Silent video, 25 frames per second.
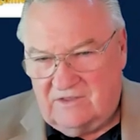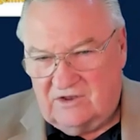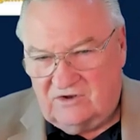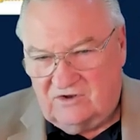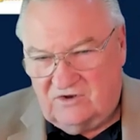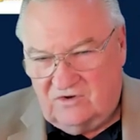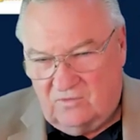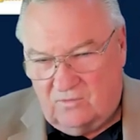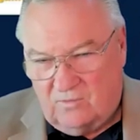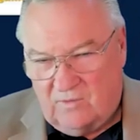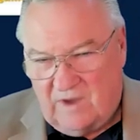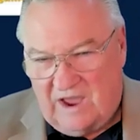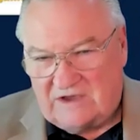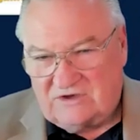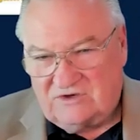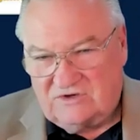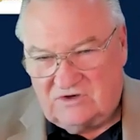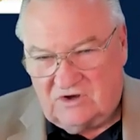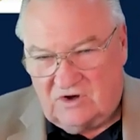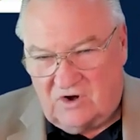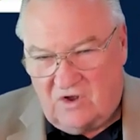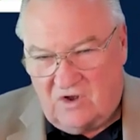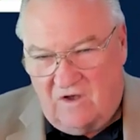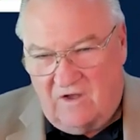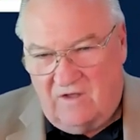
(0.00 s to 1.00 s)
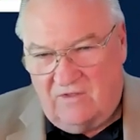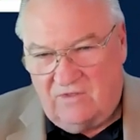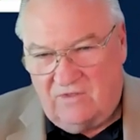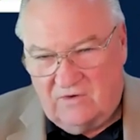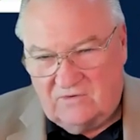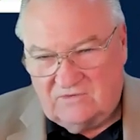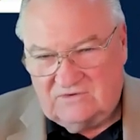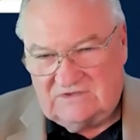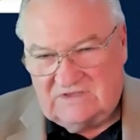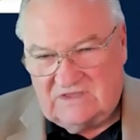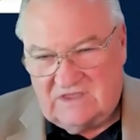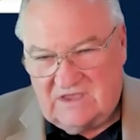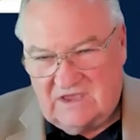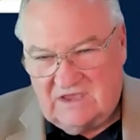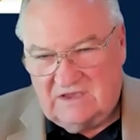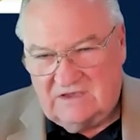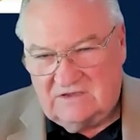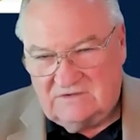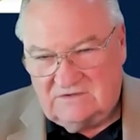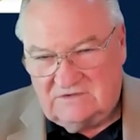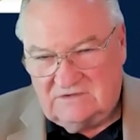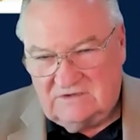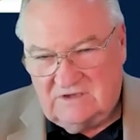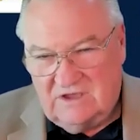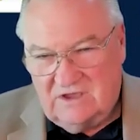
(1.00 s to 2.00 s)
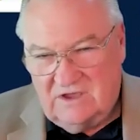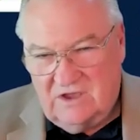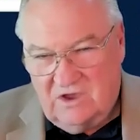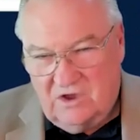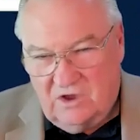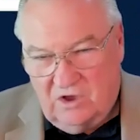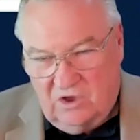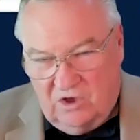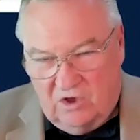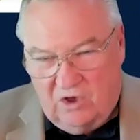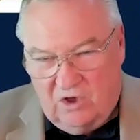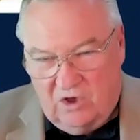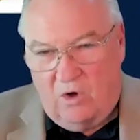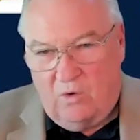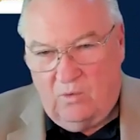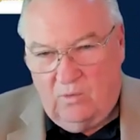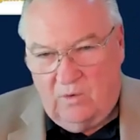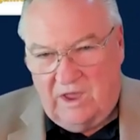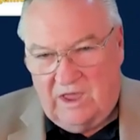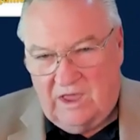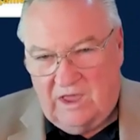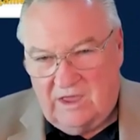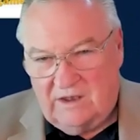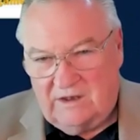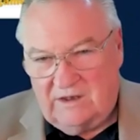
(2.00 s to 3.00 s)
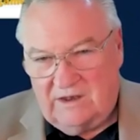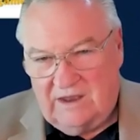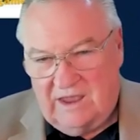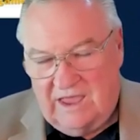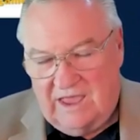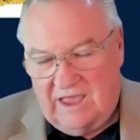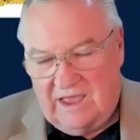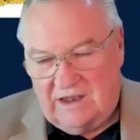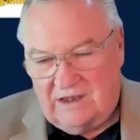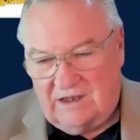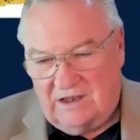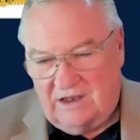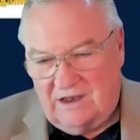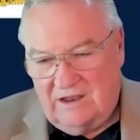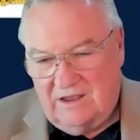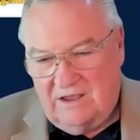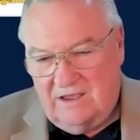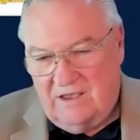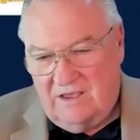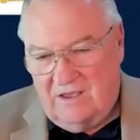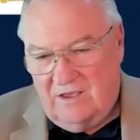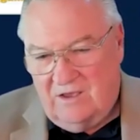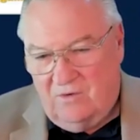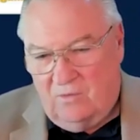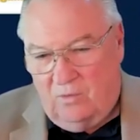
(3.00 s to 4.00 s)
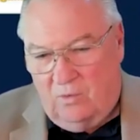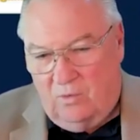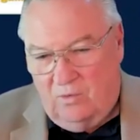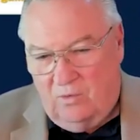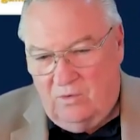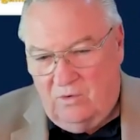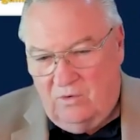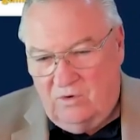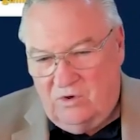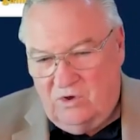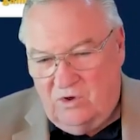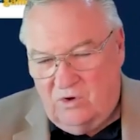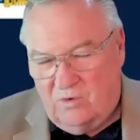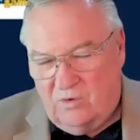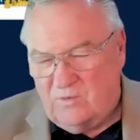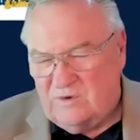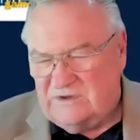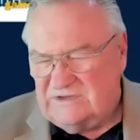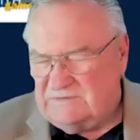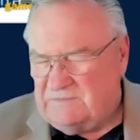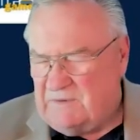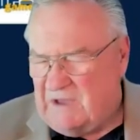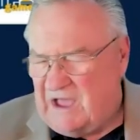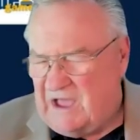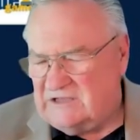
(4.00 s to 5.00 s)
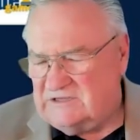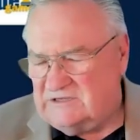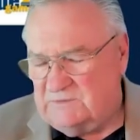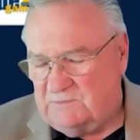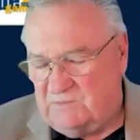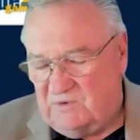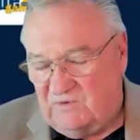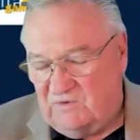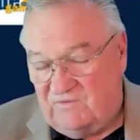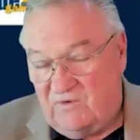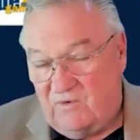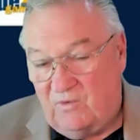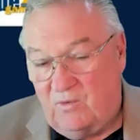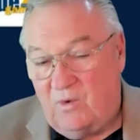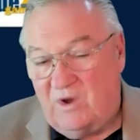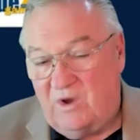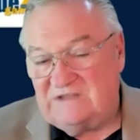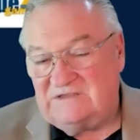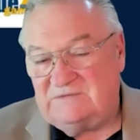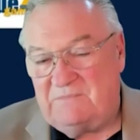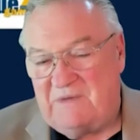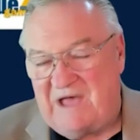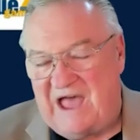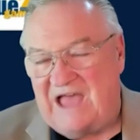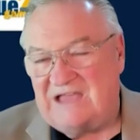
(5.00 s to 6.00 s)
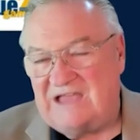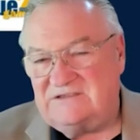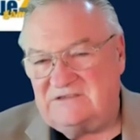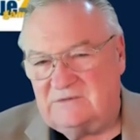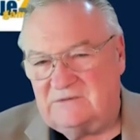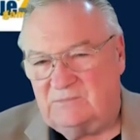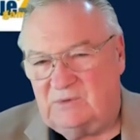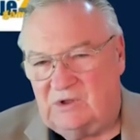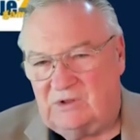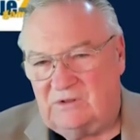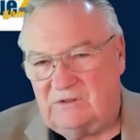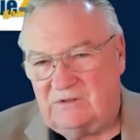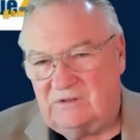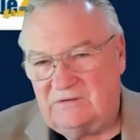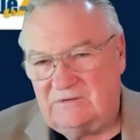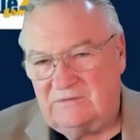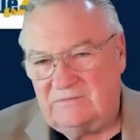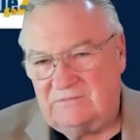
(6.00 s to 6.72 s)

the direction all those things go in, and you're responsible for what's possible.